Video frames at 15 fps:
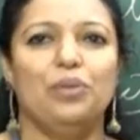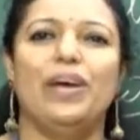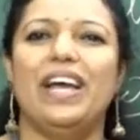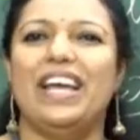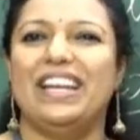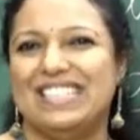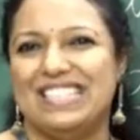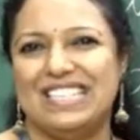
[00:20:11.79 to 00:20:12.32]

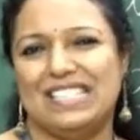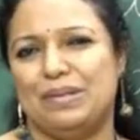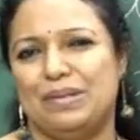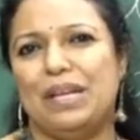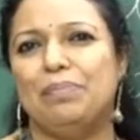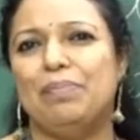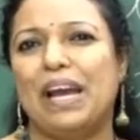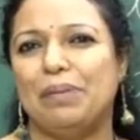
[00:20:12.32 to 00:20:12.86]
where it
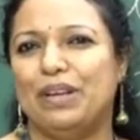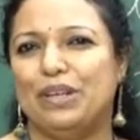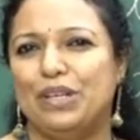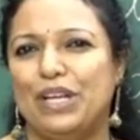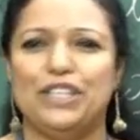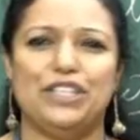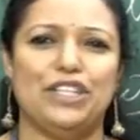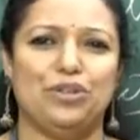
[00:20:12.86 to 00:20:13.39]
might be
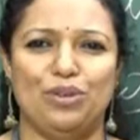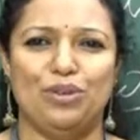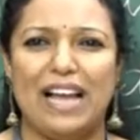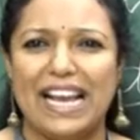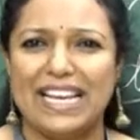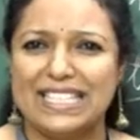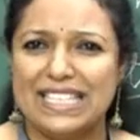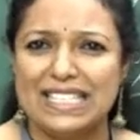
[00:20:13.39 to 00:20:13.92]
related to
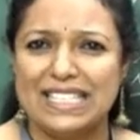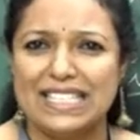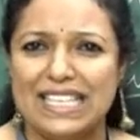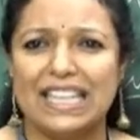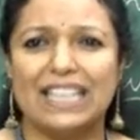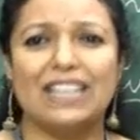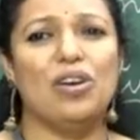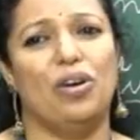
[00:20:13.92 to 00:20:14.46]

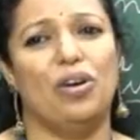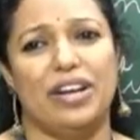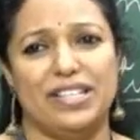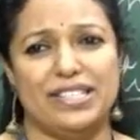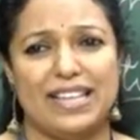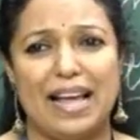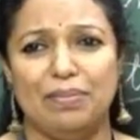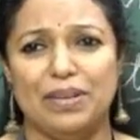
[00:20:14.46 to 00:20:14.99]
licensing or
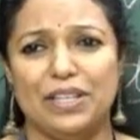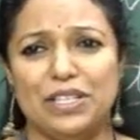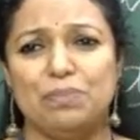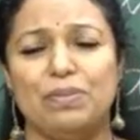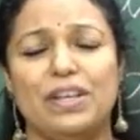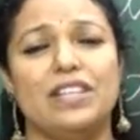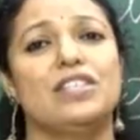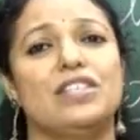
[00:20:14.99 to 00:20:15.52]

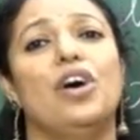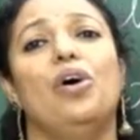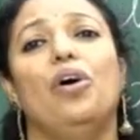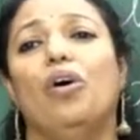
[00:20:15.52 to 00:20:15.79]
establishment